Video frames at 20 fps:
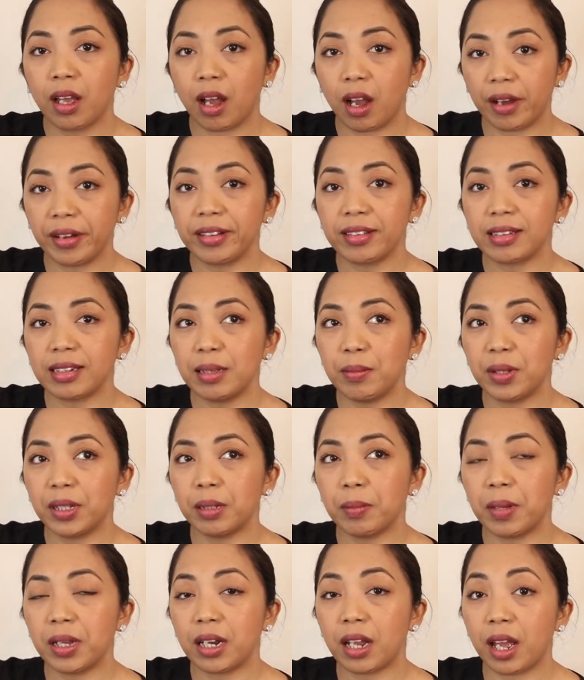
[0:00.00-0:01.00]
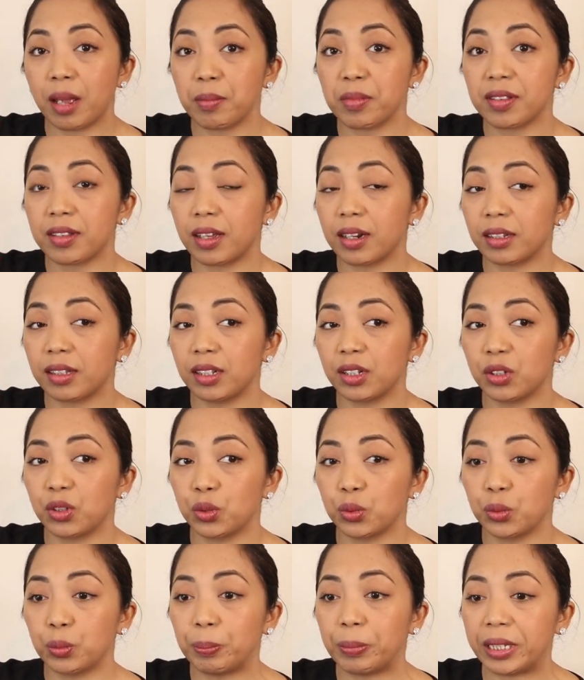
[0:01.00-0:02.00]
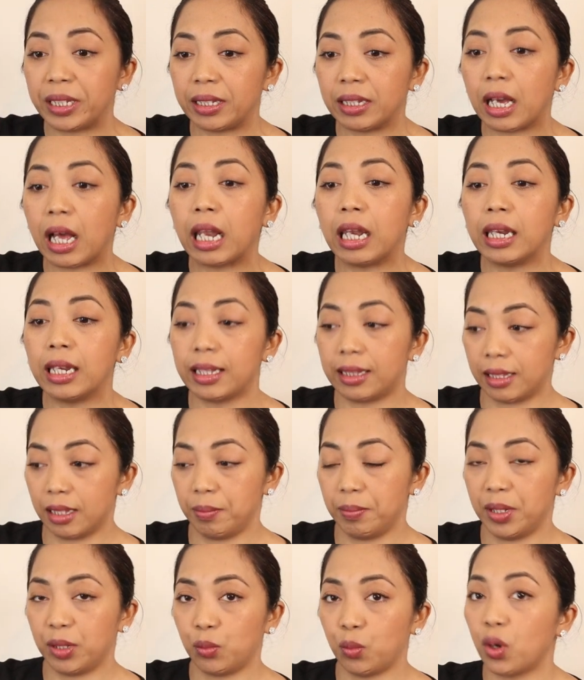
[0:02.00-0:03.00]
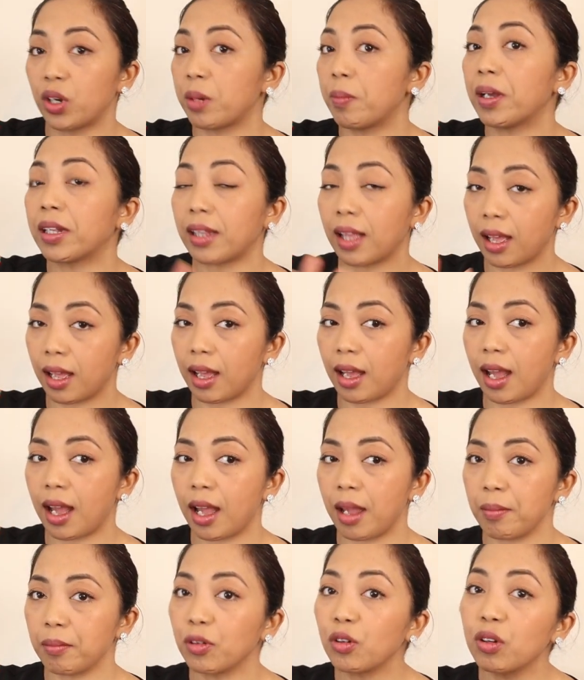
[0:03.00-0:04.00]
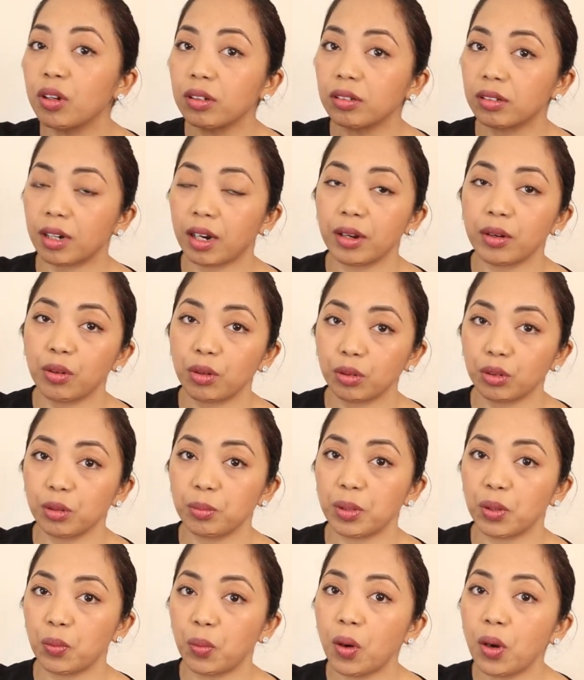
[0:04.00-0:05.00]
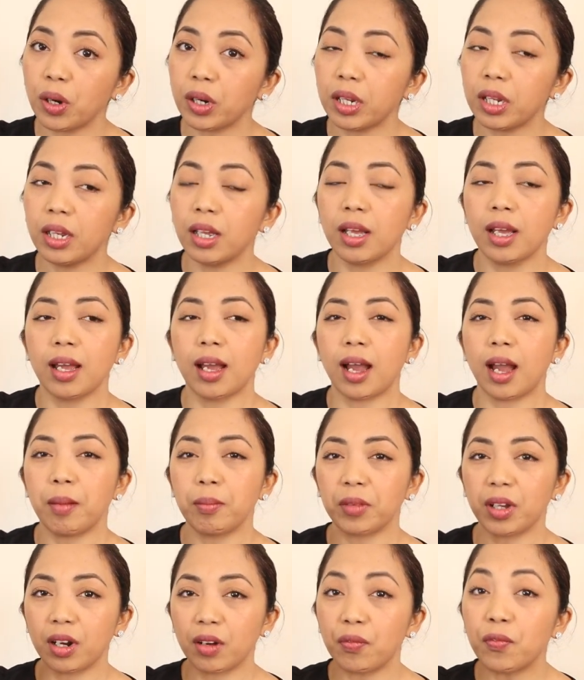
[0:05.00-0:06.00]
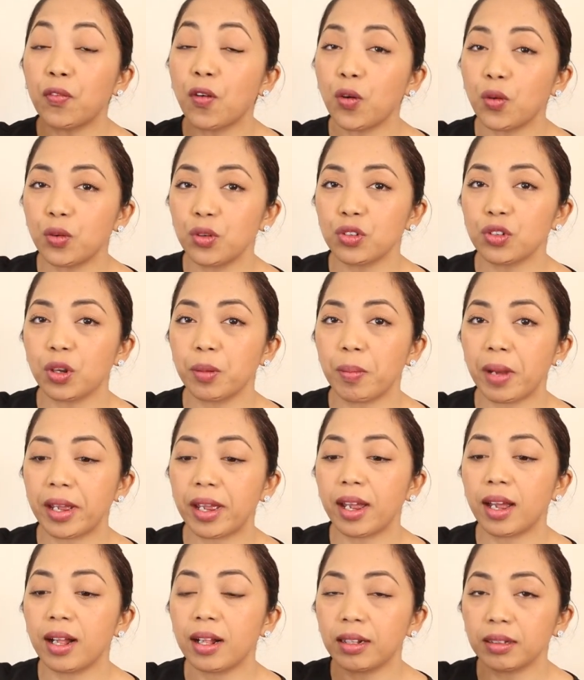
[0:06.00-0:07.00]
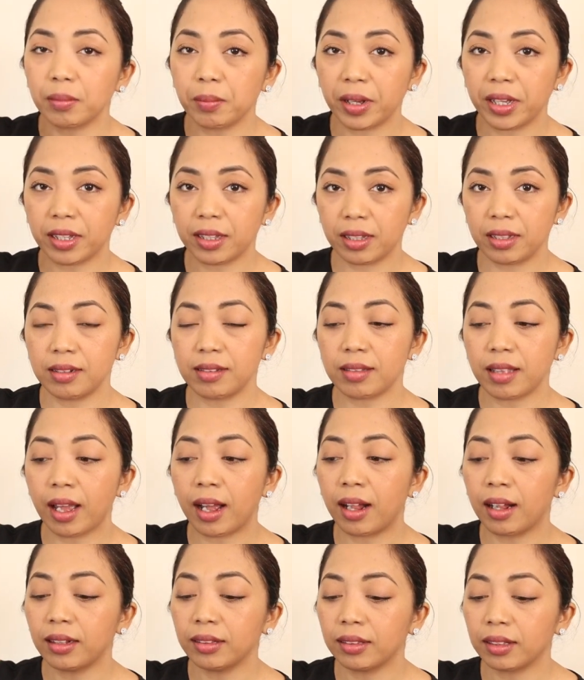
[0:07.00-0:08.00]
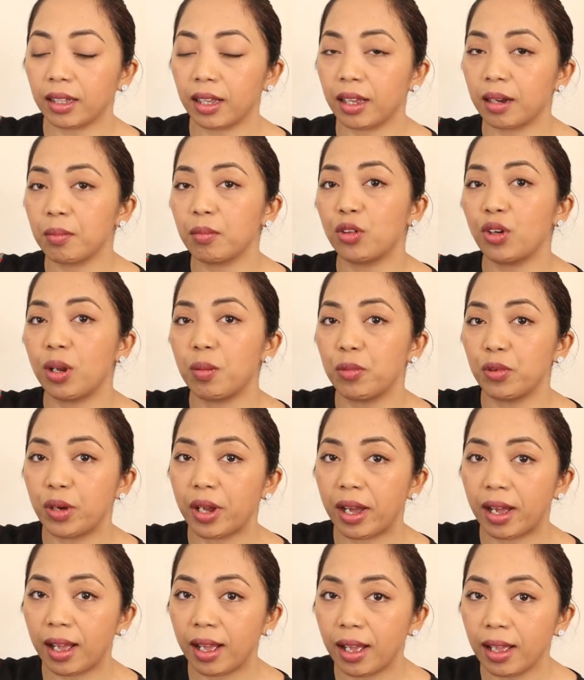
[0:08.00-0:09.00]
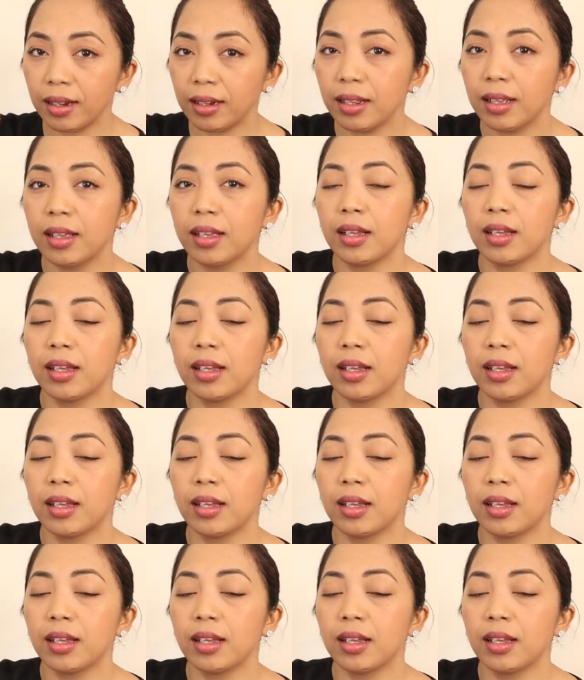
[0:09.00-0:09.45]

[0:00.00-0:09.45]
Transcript: honestly, teman-teman, I'm starting to be a little bit worried, but I'm gonna try not to be worried. I'm gonna focus on my health, my kids' health, and mudah-mudahan